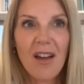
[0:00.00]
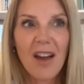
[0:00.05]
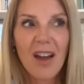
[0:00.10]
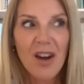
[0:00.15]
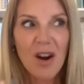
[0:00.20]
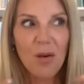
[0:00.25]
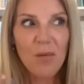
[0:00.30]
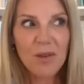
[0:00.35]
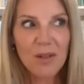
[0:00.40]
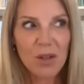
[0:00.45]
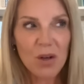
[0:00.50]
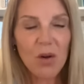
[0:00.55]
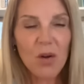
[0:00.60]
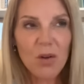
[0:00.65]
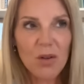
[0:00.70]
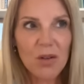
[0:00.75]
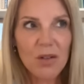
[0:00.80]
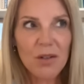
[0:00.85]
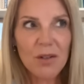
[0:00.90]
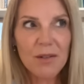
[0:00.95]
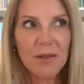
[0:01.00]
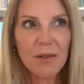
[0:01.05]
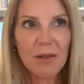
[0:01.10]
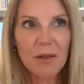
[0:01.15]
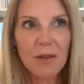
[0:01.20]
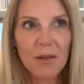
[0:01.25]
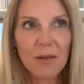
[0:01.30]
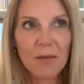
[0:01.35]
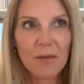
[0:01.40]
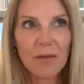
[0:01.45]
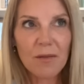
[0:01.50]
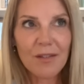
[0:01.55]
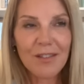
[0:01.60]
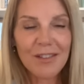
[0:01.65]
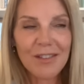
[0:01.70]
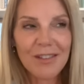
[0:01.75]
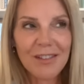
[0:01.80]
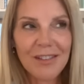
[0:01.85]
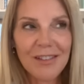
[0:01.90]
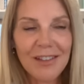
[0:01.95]
and I was conscious of
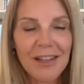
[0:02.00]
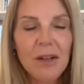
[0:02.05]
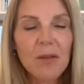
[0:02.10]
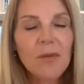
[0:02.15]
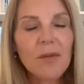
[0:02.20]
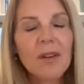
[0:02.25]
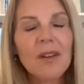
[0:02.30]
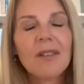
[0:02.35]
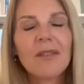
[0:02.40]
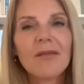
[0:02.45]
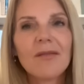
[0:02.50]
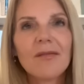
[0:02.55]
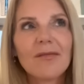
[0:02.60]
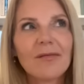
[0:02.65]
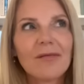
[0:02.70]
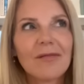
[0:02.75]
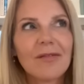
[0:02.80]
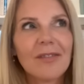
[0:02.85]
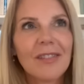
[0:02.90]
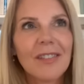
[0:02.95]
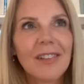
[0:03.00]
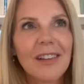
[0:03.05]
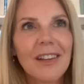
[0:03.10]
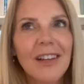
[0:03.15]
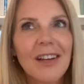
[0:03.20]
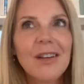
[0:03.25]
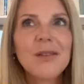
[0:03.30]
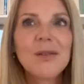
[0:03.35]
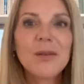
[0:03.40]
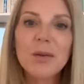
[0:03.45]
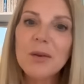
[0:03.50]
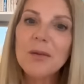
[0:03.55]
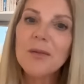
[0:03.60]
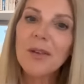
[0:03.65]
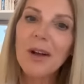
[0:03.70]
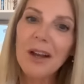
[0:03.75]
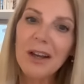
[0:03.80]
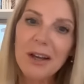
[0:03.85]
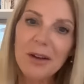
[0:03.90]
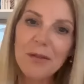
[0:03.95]
it sort of
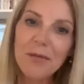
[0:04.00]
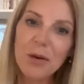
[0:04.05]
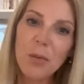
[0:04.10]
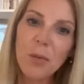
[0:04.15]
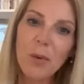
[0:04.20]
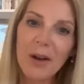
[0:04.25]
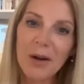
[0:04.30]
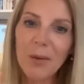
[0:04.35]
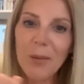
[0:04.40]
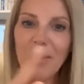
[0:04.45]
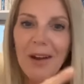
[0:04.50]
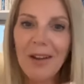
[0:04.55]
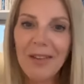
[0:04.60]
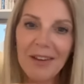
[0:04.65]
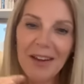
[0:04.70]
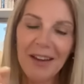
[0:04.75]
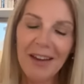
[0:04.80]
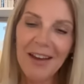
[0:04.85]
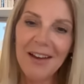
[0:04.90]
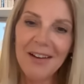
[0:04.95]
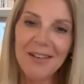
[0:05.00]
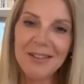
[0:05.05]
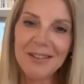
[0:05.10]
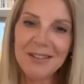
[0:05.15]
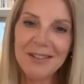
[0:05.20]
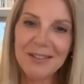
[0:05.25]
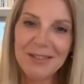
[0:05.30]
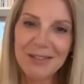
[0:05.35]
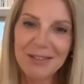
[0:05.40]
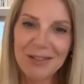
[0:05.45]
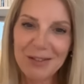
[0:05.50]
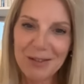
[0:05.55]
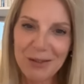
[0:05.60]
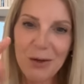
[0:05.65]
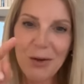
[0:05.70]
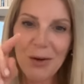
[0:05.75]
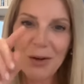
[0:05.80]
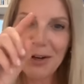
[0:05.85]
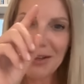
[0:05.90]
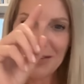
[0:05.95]
like if you went around the house
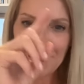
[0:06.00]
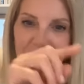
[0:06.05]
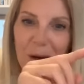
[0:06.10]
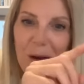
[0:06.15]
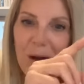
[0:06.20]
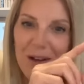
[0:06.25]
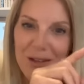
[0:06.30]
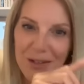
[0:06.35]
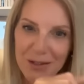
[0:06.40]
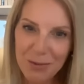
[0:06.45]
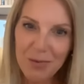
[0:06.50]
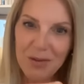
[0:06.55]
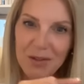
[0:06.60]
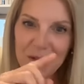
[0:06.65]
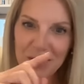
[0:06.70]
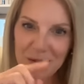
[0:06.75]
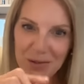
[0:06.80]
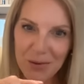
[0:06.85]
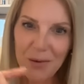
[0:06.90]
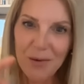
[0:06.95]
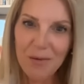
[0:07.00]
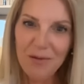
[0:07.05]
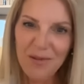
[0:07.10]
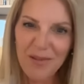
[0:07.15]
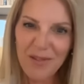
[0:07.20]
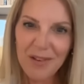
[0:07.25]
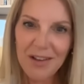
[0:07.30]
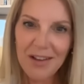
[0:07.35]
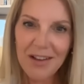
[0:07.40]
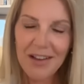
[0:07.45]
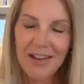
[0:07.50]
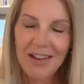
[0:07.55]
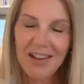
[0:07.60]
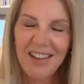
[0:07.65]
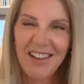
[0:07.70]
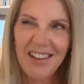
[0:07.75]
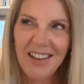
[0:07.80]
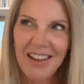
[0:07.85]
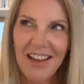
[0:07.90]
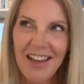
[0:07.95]
turning the light switches off,
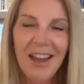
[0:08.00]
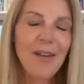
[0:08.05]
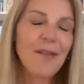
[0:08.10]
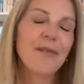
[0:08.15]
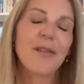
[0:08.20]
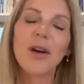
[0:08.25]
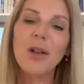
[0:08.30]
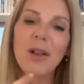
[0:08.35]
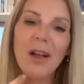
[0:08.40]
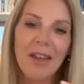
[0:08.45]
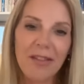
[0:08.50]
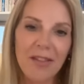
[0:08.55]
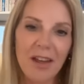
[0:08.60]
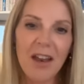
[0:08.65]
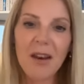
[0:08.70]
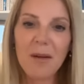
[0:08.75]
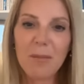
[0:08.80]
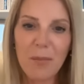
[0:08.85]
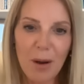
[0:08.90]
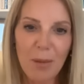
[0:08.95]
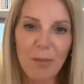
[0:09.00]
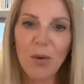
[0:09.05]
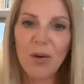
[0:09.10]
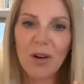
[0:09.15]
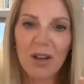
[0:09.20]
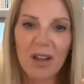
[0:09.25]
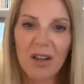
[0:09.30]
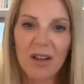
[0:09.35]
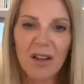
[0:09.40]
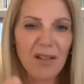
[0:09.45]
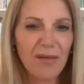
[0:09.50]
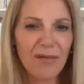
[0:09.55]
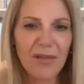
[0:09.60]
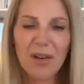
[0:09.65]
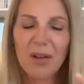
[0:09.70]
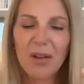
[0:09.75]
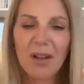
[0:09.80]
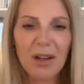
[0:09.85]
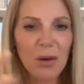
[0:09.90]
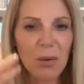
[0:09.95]
it felt like that in my body. It
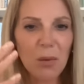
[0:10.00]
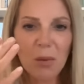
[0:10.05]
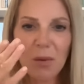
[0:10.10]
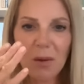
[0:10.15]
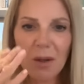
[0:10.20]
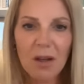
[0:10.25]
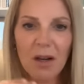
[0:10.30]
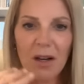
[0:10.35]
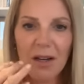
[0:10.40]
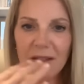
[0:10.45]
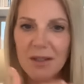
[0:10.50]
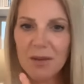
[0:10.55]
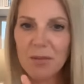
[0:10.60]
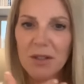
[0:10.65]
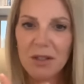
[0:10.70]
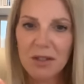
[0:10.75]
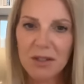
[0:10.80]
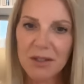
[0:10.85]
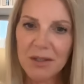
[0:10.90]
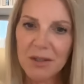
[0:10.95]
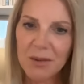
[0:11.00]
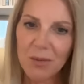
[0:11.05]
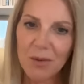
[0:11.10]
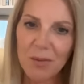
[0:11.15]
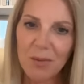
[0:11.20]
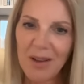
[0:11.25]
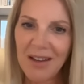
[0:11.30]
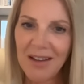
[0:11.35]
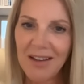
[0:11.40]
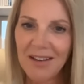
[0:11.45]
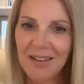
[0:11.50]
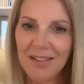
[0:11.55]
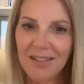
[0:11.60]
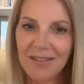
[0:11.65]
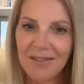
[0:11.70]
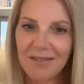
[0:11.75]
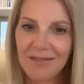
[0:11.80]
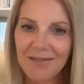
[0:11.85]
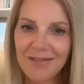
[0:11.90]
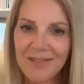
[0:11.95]
felt like all the light switches were
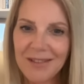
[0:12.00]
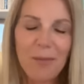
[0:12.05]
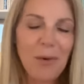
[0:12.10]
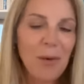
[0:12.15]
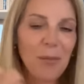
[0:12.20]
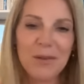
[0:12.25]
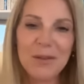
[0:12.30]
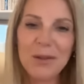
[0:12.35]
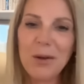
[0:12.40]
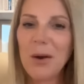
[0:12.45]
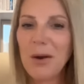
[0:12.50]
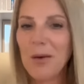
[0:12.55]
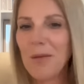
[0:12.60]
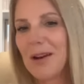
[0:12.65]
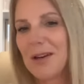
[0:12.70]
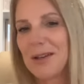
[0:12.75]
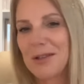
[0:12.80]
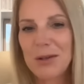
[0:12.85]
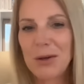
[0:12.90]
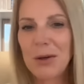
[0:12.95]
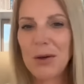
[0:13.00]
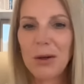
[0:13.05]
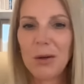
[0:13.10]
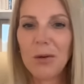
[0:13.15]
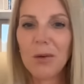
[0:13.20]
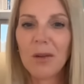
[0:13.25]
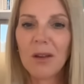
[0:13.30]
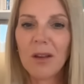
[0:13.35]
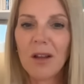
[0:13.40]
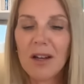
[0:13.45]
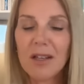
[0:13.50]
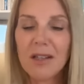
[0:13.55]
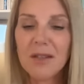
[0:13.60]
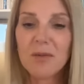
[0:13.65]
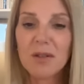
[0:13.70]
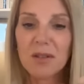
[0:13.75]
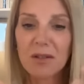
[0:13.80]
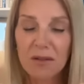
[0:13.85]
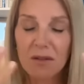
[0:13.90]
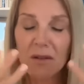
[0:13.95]
being, someone was going around and turning all the light
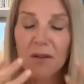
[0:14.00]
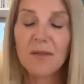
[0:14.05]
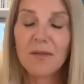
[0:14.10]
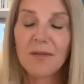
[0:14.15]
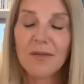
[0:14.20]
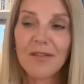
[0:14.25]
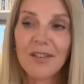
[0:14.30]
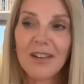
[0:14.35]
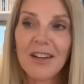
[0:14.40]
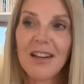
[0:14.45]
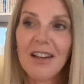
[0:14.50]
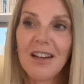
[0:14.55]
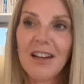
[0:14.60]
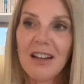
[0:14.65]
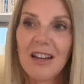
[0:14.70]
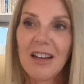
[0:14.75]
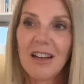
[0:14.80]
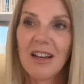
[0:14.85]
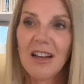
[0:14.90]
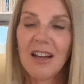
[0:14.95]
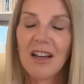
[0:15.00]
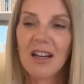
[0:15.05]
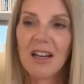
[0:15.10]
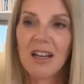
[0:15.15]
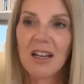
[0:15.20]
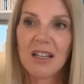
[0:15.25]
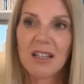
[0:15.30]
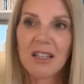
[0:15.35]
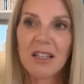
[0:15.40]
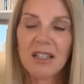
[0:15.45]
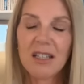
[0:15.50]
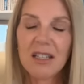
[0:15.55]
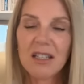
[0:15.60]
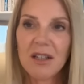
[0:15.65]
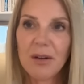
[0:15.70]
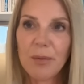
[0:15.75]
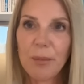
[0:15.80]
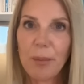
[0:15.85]
switches off. And